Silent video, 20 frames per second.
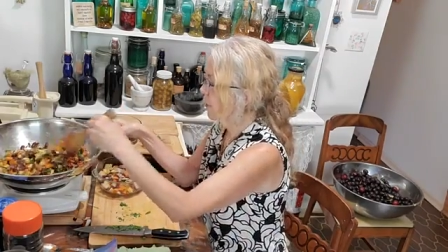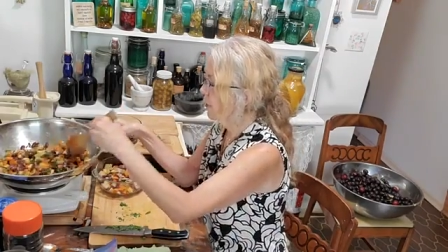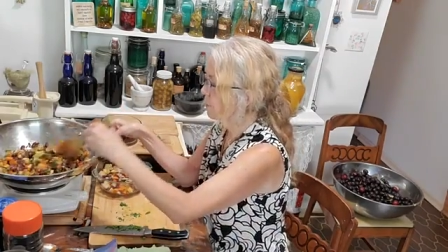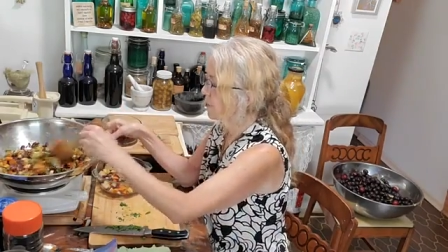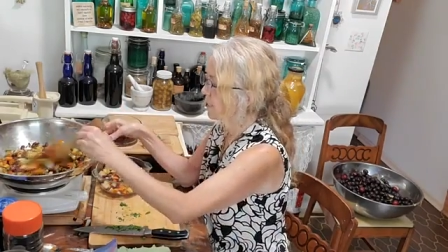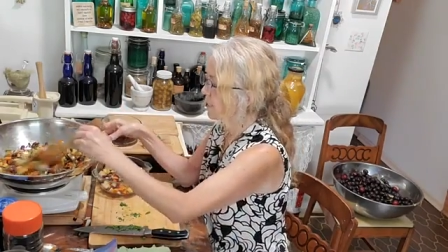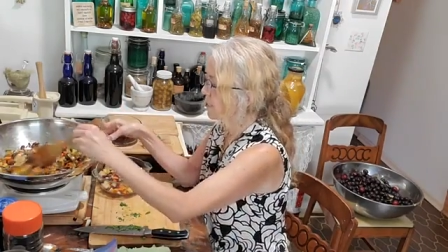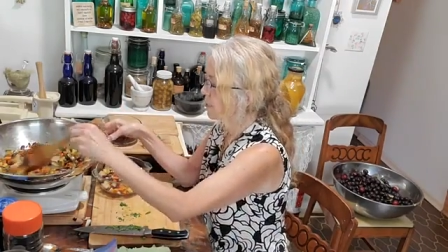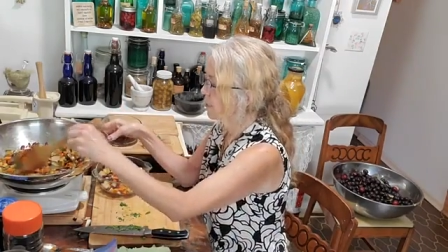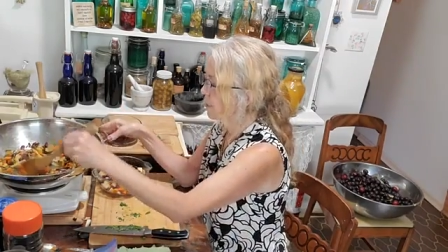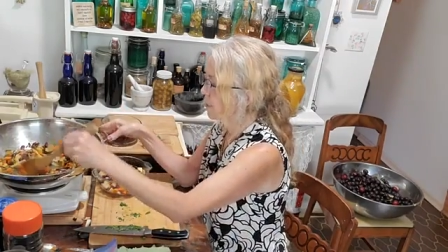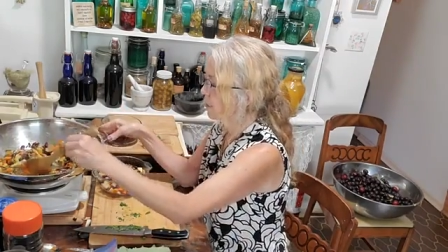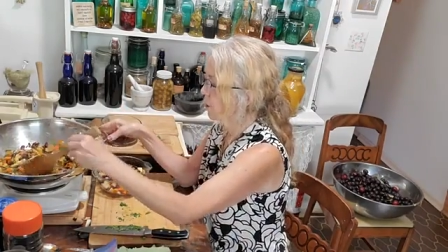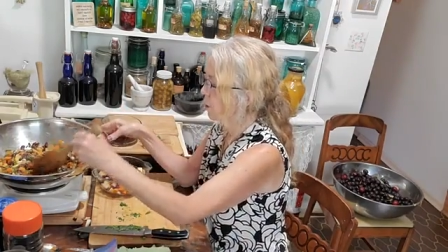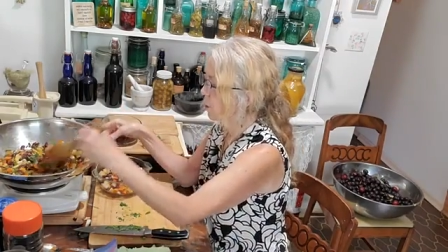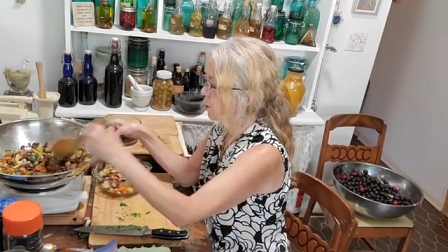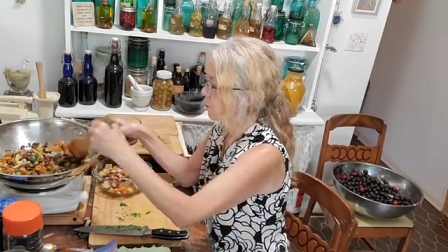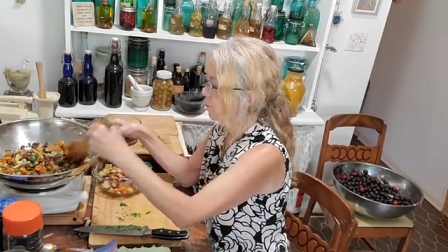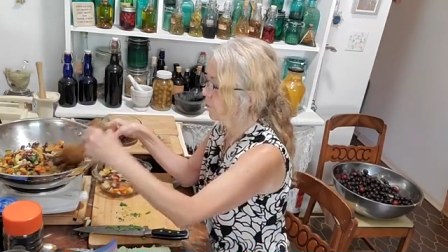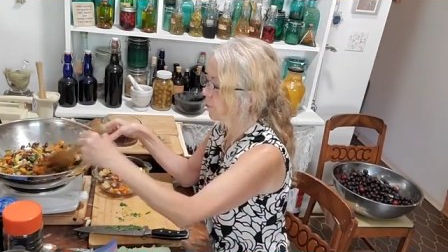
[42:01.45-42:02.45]
it's a little
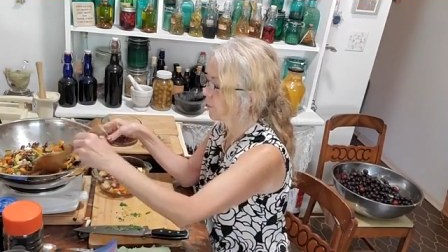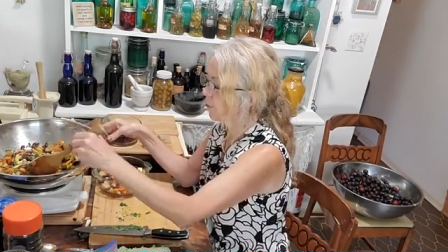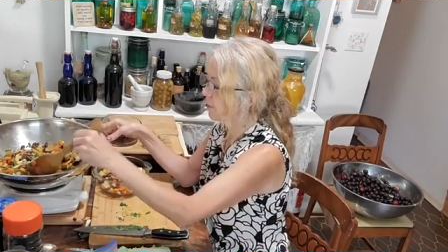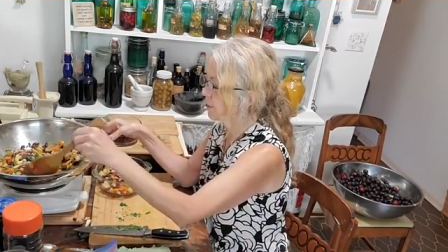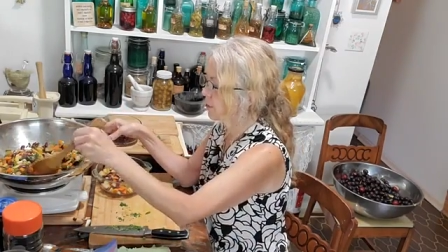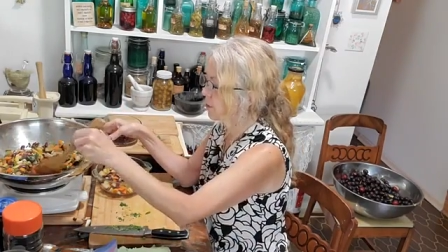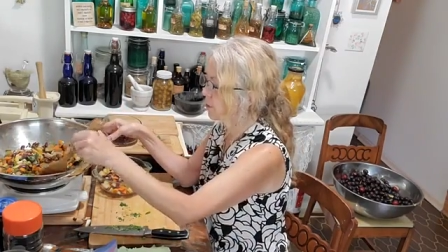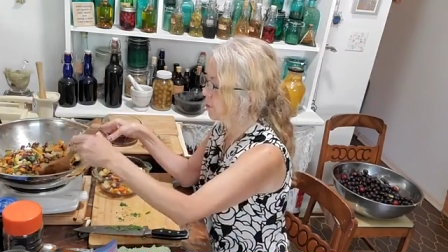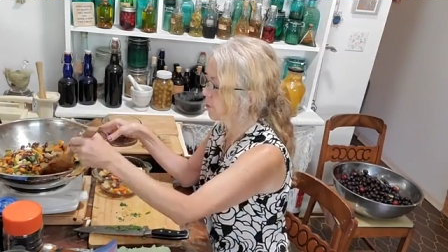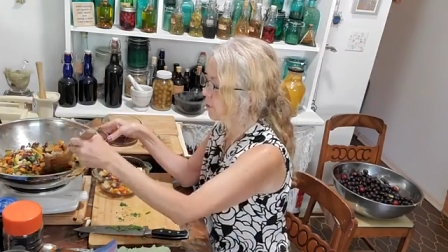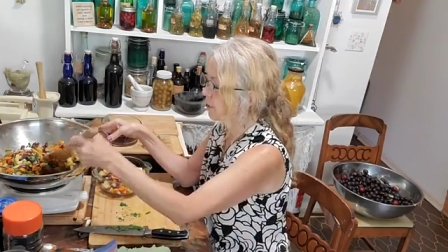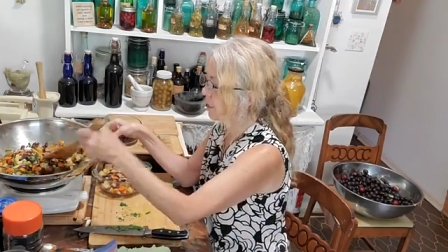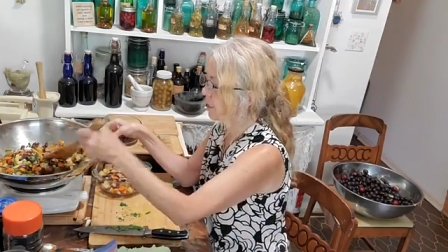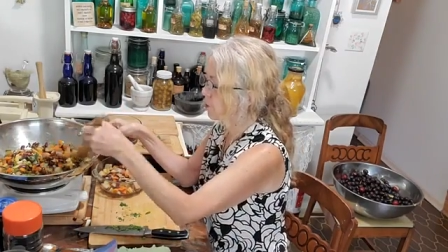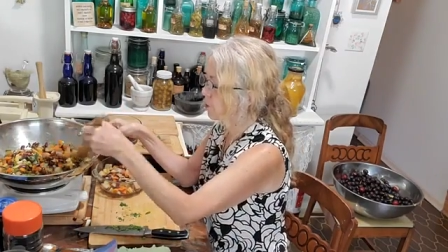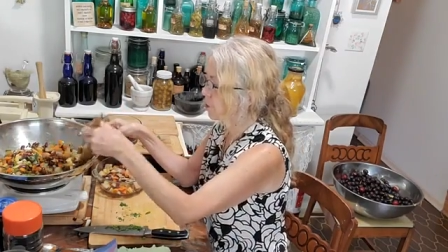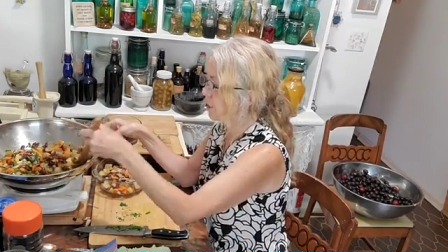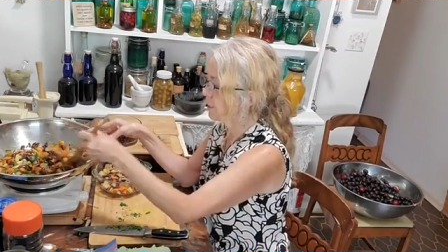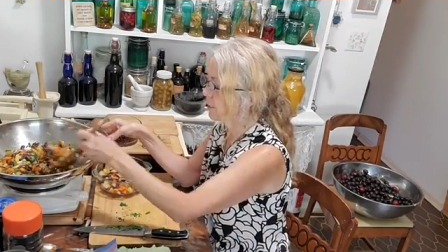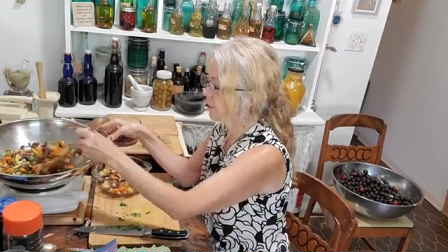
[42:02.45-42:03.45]
harder for us to
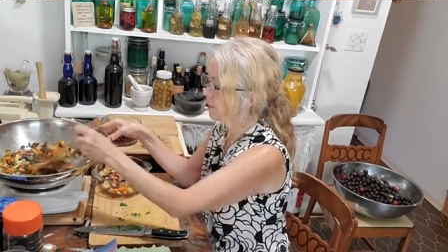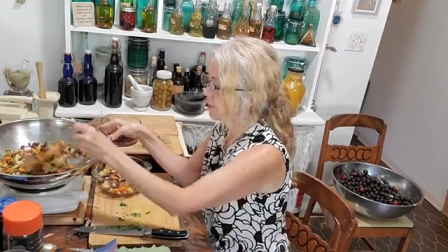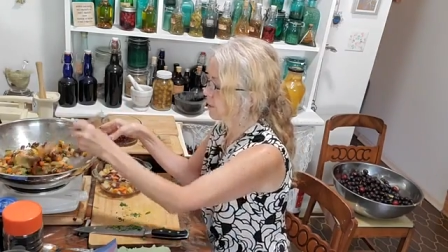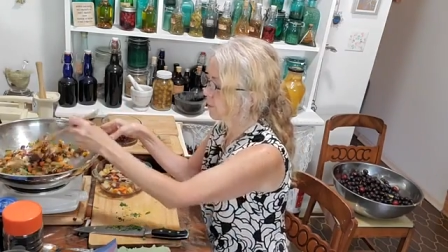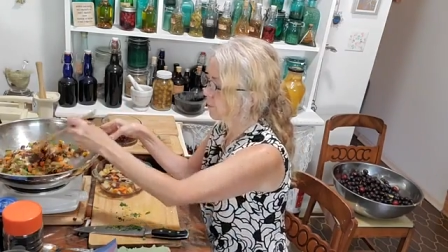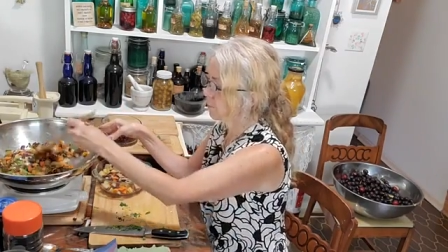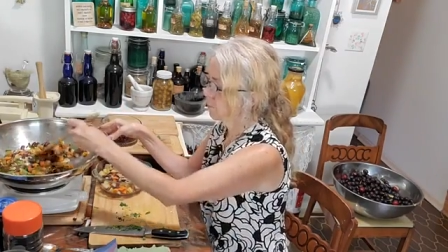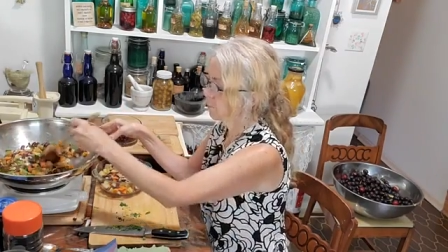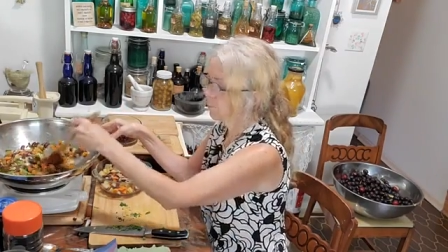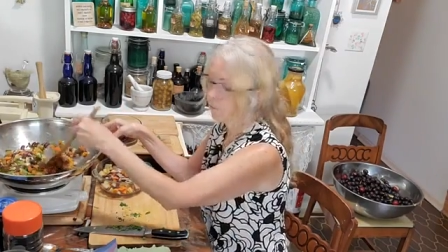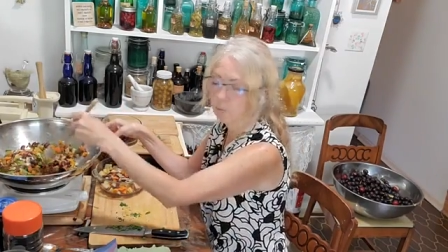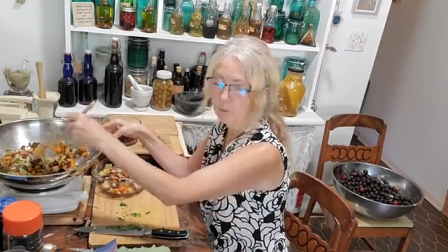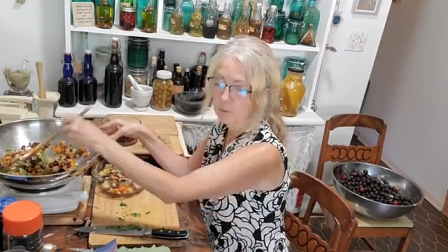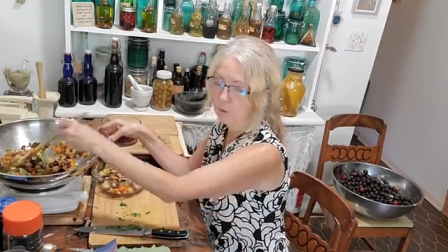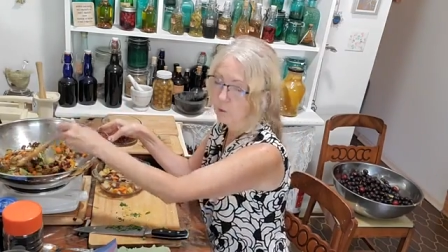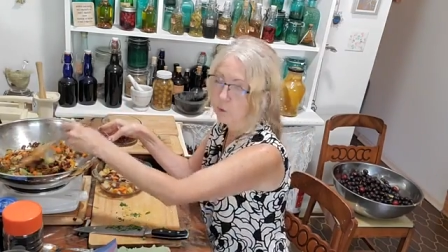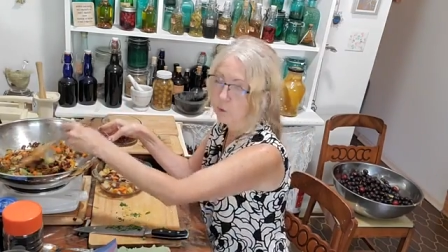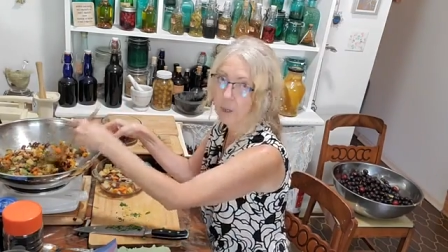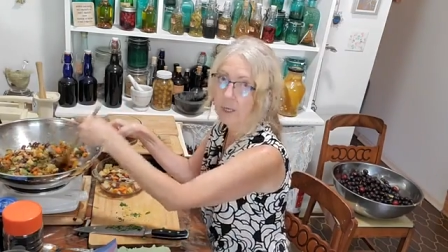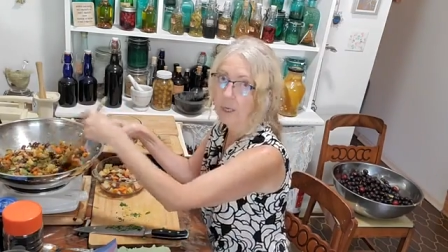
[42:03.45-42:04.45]
digest
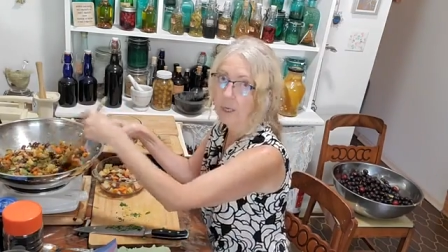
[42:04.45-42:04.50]
straight